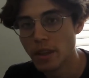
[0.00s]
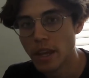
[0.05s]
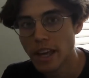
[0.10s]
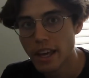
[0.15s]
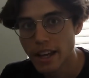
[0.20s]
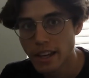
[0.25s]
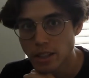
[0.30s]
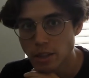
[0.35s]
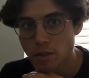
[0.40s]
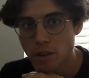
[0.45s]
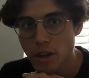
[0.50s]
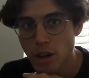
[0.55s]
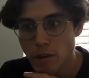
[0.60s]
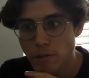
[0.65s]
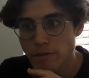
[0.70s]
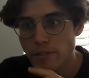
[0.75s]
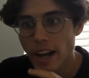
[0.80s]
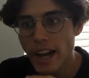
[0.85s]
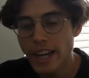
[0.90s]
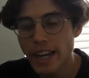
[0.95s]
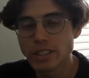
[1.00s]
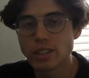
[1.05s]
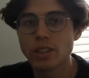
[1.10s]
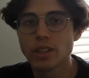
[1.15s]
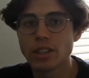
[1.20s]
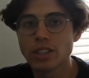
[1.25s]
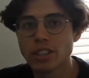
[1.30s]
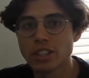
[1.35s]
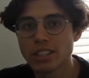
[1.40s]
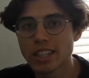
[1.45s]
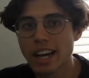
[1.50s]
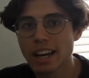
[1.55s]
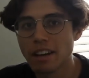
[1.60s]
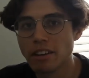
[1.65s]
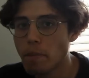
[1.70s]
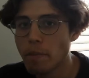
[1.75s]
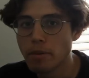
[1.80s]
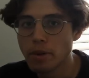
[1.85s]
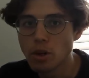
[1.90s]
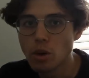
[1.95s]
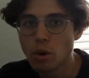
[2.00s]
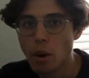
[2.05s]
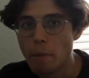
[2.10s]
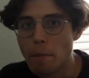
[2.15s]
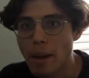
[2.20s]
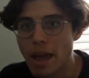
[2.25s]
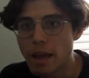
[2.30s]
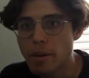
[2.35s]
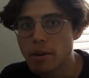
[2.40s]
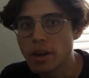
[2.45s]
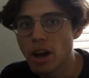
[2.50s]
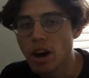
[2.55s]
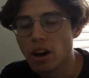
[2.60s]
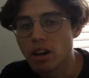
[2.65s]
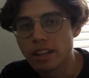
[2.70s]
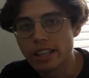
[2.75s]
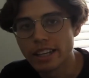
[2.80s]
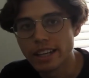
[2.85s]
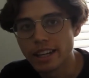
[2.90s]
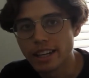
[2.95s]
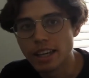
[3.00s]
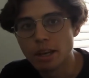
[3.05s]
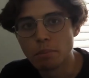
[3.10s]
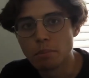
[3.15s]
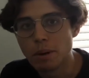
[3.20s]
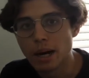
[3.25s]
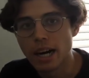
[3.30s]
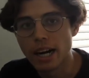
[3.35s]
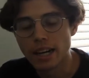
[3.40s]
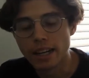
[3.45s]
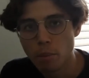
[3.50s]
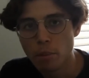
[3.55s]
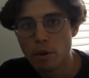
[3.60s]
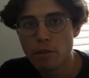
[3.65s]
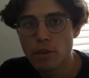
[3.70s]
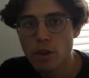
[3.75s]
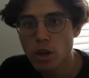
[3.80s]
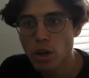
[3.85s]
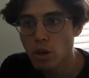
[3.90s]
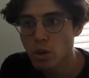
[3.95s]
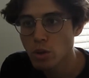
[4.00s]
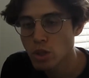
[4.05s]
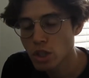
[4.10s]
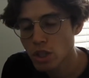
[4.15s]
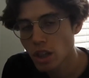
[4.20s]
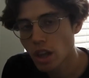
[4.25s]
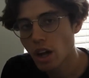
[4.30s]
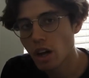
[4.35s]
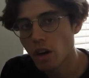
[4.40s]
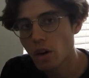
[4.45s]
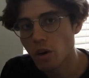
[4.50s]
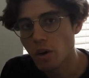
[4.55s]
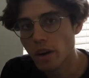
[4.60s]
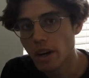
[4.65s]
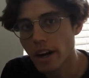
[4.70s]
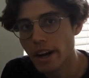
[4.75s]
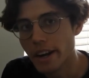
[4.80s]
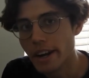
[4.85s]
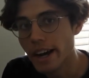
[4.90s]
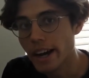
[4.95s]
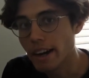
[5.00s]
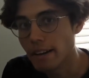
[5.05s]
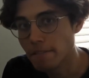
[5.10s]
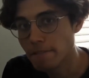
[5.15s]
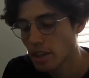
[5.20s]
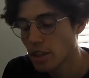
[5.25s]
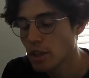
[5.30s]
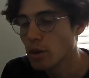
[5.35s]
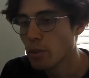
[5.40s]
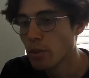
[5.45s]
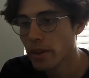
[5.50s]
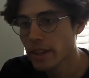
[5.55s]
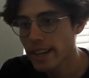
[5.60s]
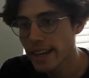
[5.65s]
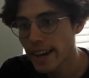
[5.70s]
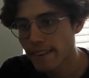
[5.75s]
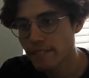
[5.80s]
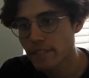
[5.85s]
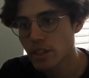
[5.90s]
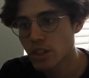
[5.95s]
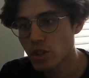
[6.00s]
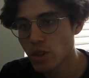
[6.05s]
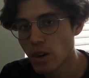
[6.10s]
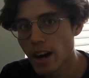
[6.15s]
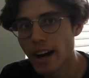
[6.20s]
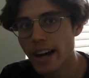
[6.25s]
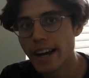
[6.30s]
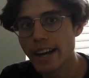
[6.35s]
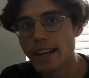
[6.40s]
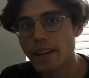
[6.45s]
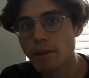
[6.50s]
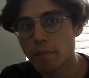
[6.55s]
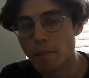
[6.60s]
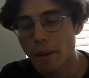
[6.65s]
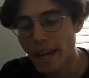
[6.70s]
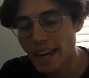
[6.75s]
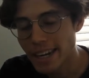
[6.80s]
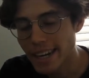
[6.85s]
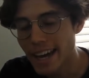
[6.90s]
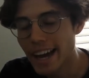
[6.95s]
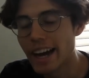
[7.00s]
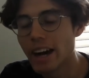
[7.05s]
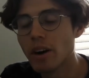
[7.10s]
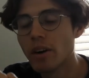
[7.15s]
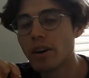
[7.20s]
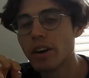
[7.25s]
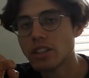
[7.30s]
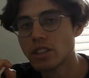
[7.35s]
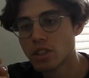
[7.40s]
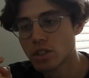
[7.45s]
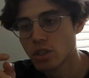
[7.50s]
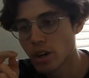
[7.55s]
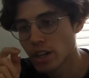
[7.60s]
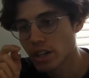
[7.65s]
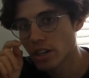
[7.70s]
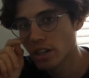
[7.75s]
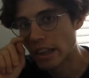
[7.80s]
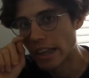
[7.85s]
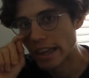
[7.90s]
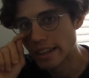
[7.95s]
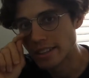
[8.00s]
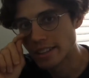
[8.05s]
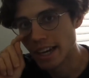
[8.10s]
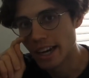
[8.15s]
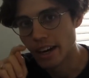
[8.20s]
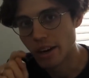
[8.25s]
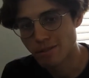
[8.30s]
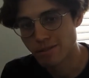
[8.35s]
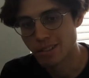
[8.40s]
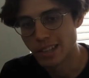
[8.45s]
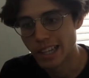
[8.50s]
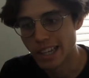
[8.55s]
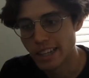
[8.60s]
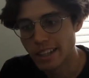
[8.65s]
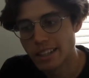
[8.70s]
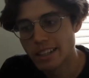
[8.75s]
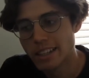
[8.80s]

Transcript: Because if you go fast, you can just kind of do a baby ollie and get by. But if you go slow enough, you'll really have to try, bend down, stretch your legs out, flick,